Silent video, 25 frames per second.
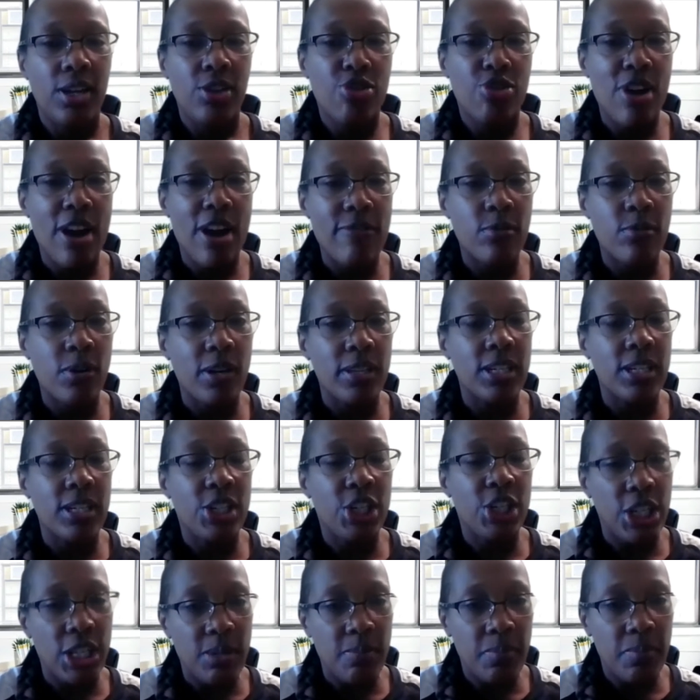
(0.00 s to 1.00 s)
travel on the
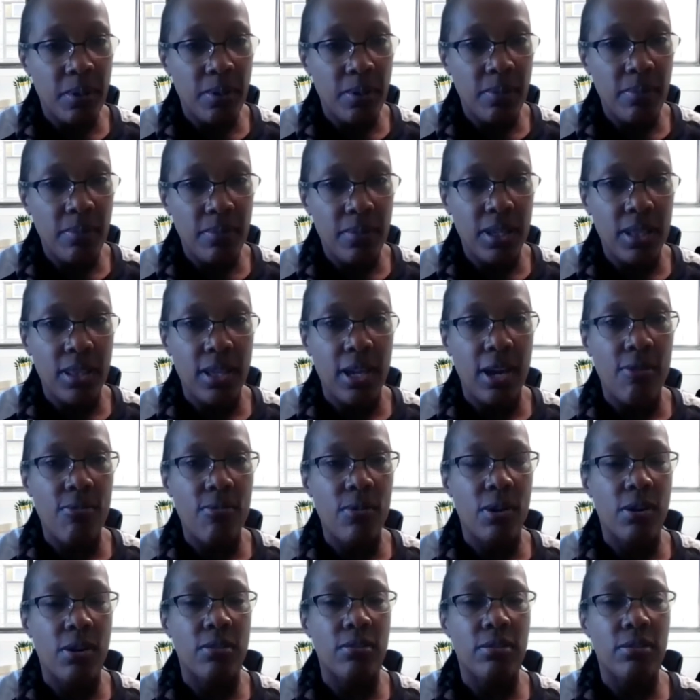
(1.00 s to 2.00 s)
cheap, but they
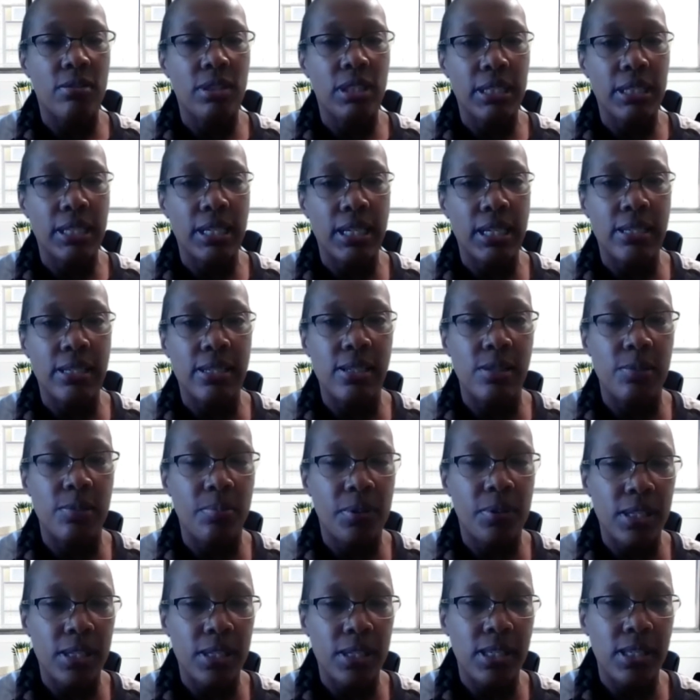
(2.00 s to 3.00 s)
were looking to
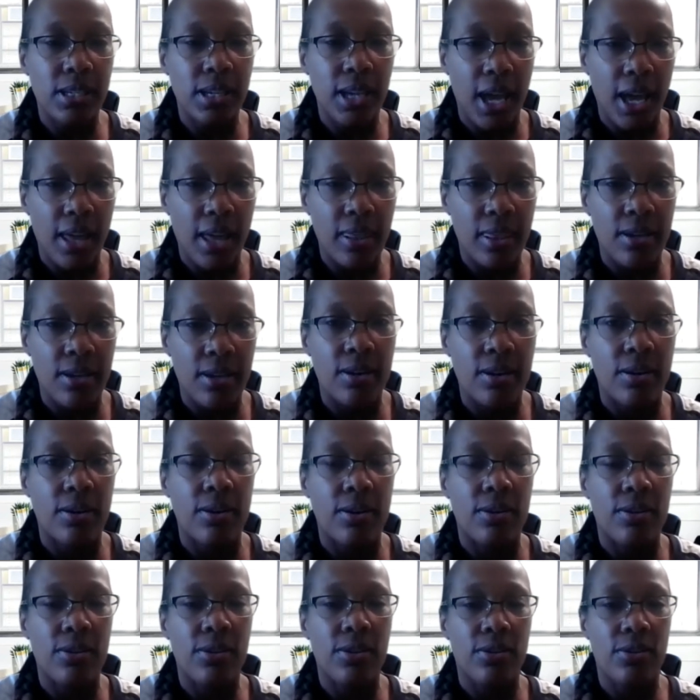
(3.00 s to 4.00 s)
put
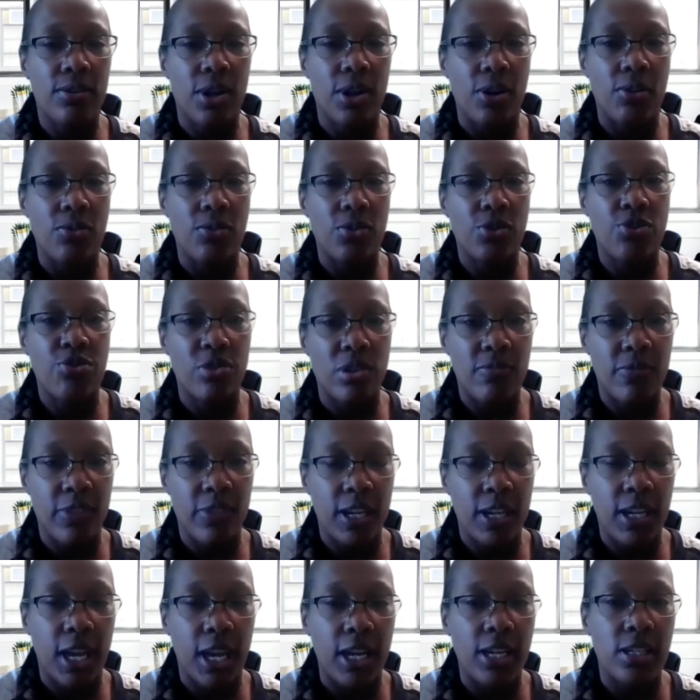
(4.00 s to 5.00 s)
together, you know, dream
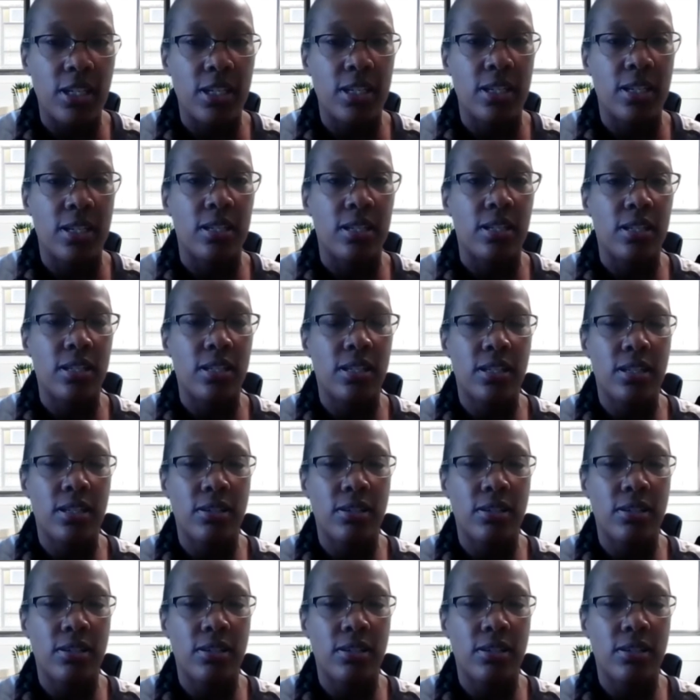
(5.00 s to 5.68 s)
vacations,